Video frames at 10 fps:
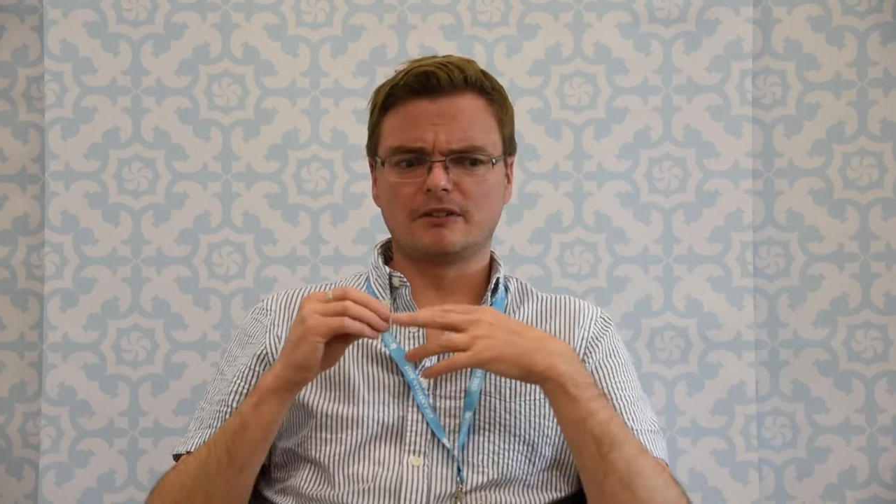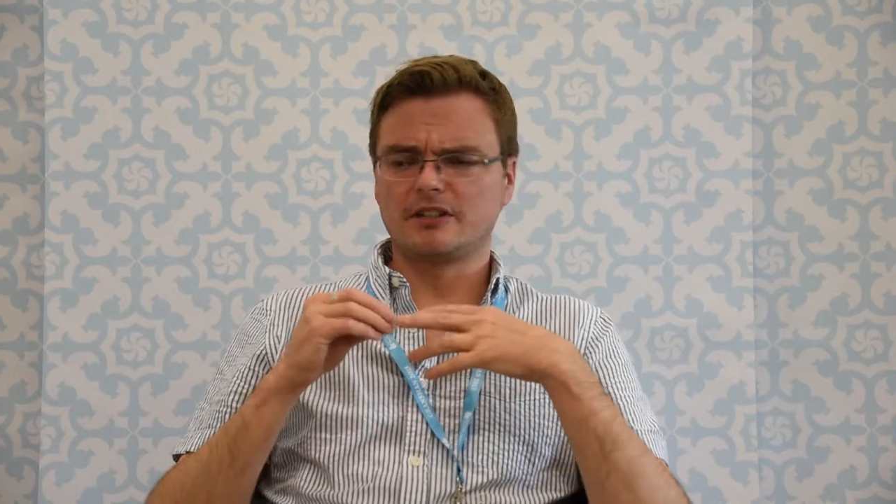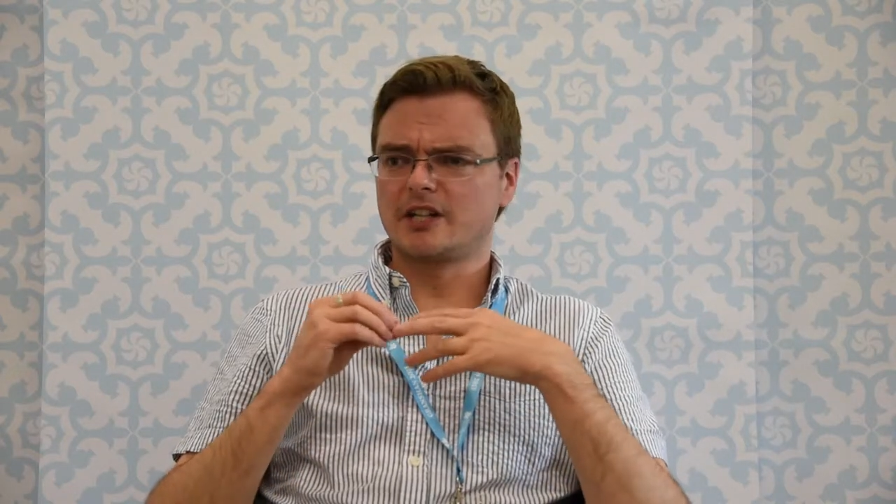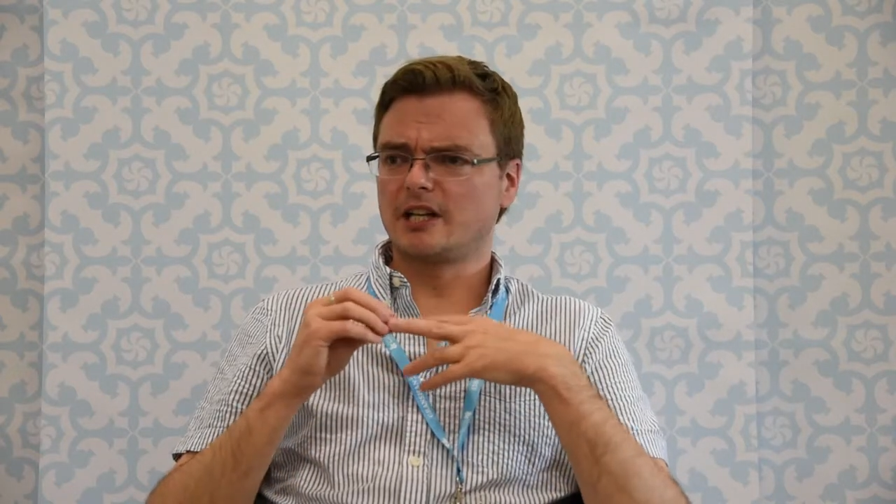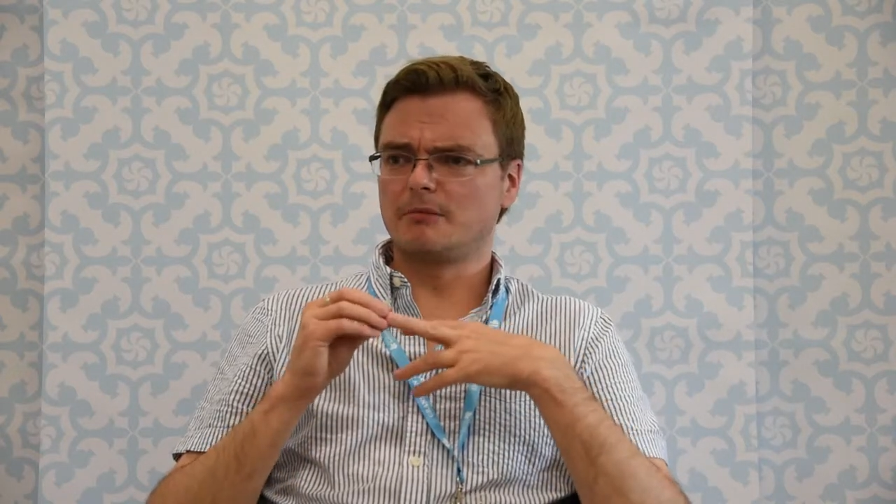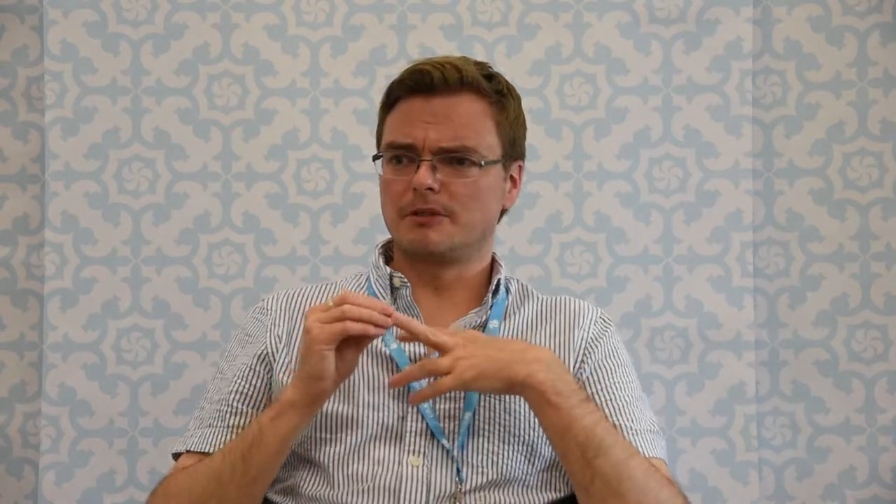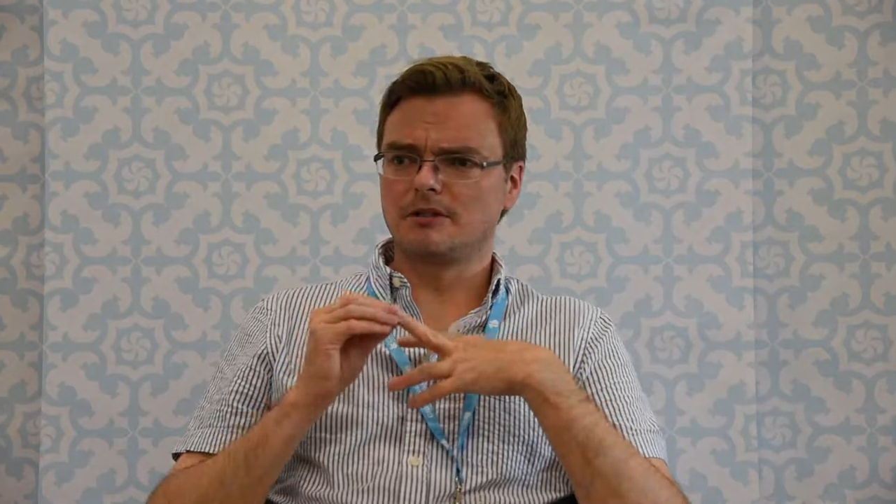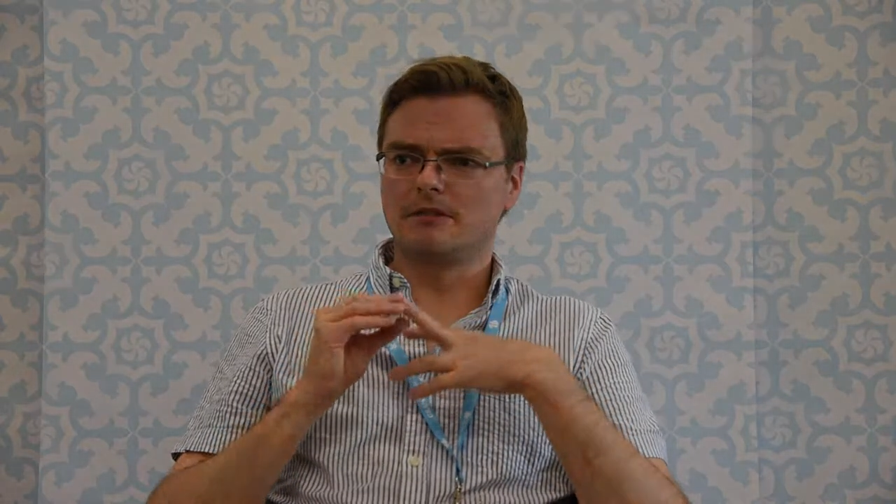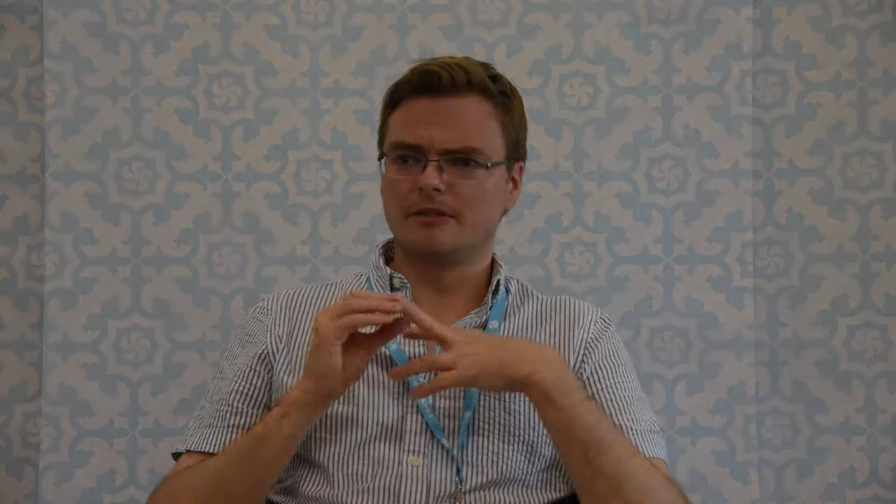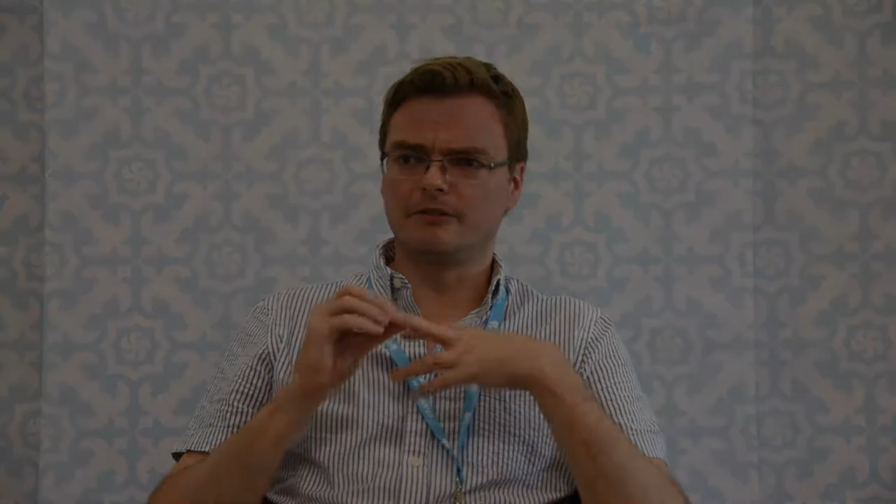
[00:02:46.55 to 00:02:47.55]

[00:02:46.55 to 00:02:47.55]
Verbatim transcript: on the shapes, the, the